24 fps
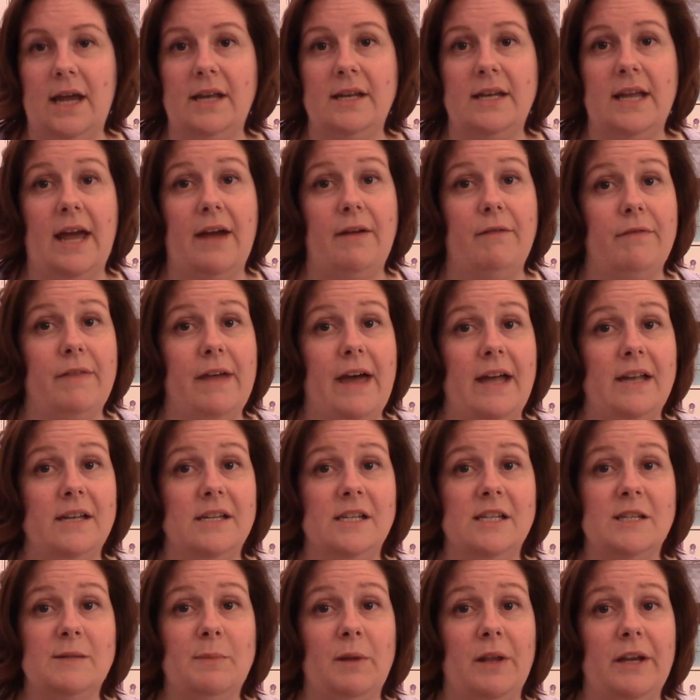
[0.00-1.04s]
have that
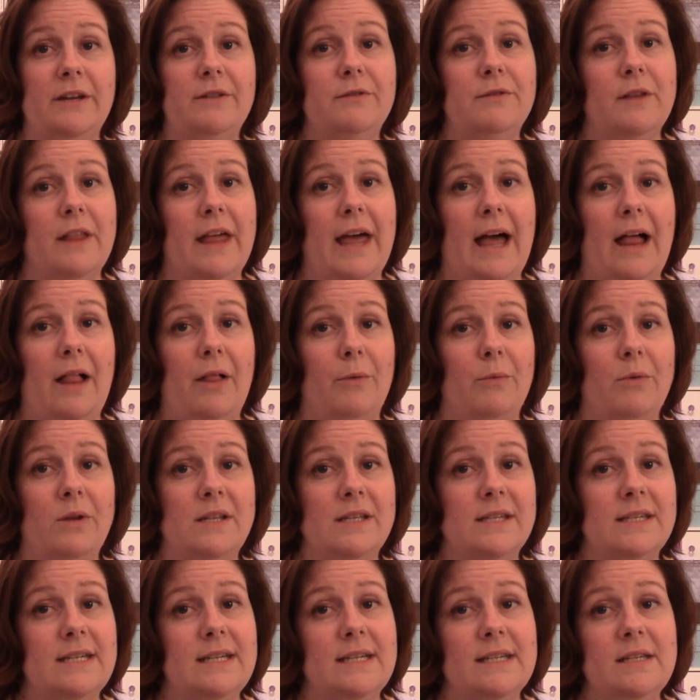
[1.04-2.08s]
displayed for the
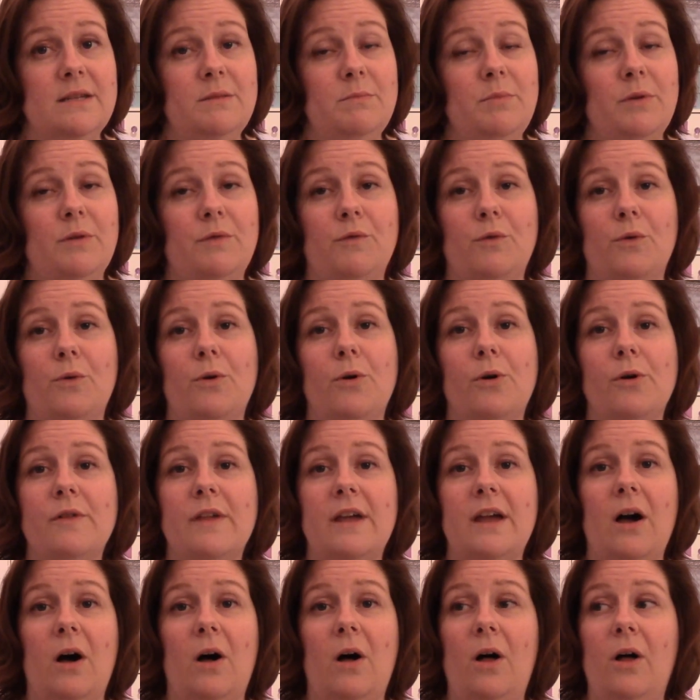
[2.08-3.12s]
Halloween season before
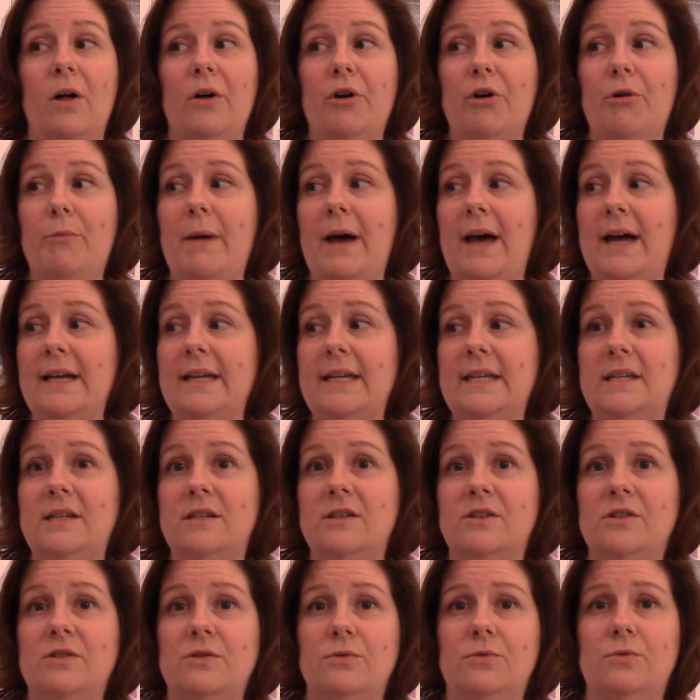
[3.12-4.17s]
they all go back
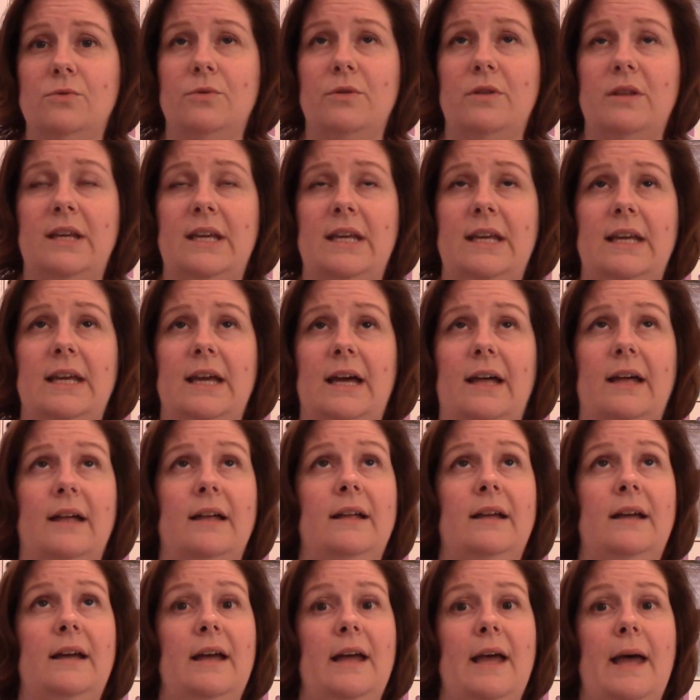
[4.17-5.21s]
into the
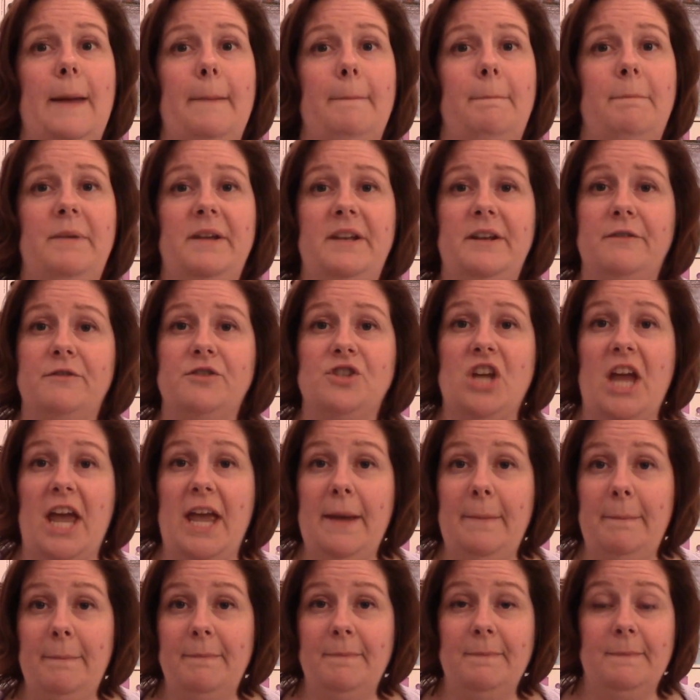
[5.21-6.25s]
bin of shame.